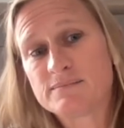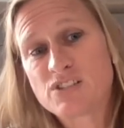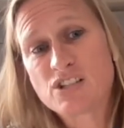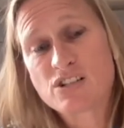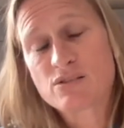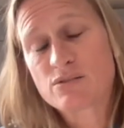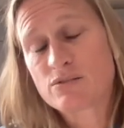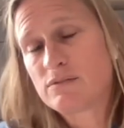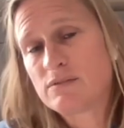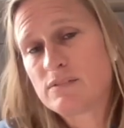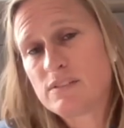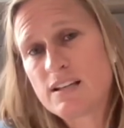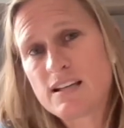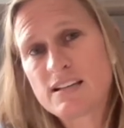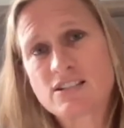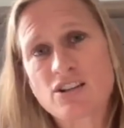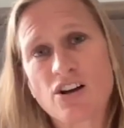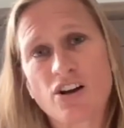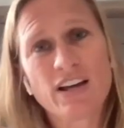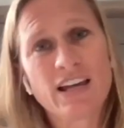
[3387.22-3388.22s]
just
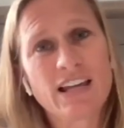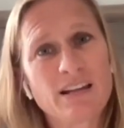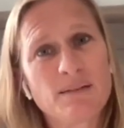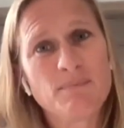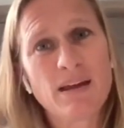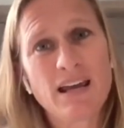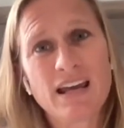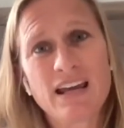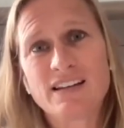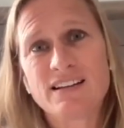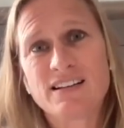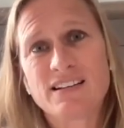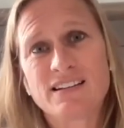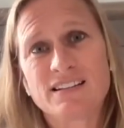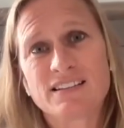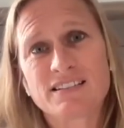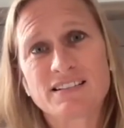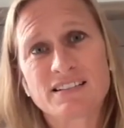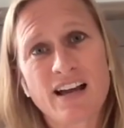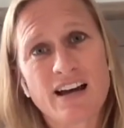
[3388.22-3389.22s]
it's all handmade
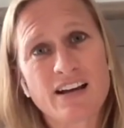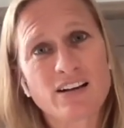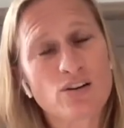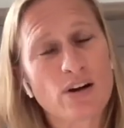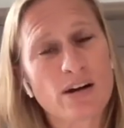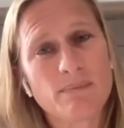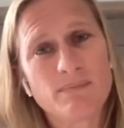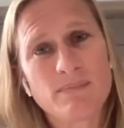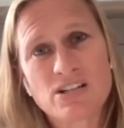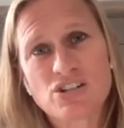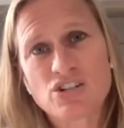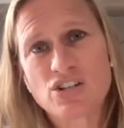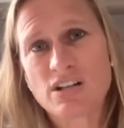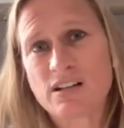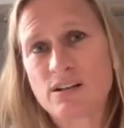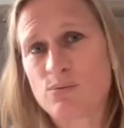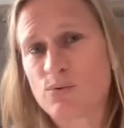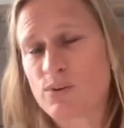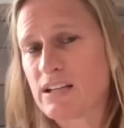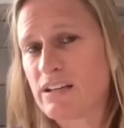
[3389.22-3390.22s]
and got a great
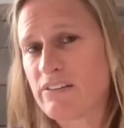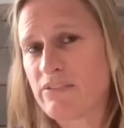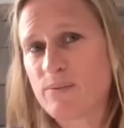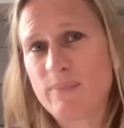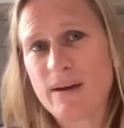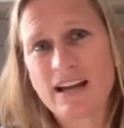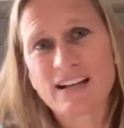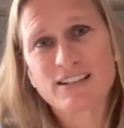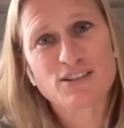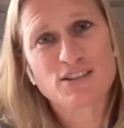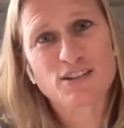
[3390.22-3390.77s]
mission, and we're giving back